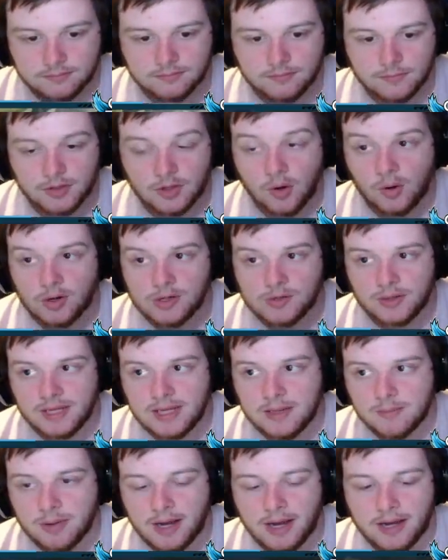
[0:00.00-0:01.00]
You always want to
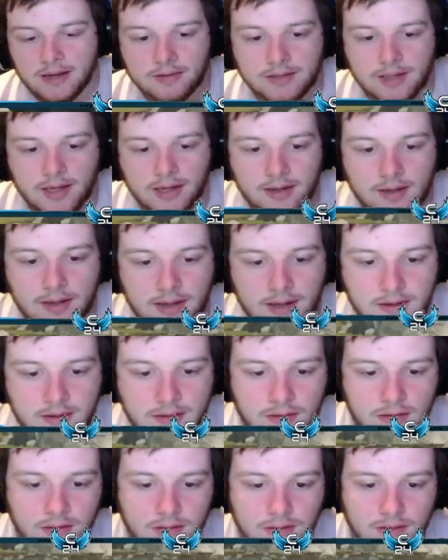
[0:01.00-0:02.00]
keep an eye on that. Like,
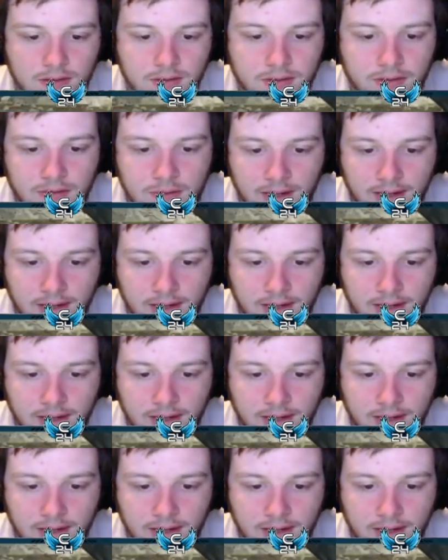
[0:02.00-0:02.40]
you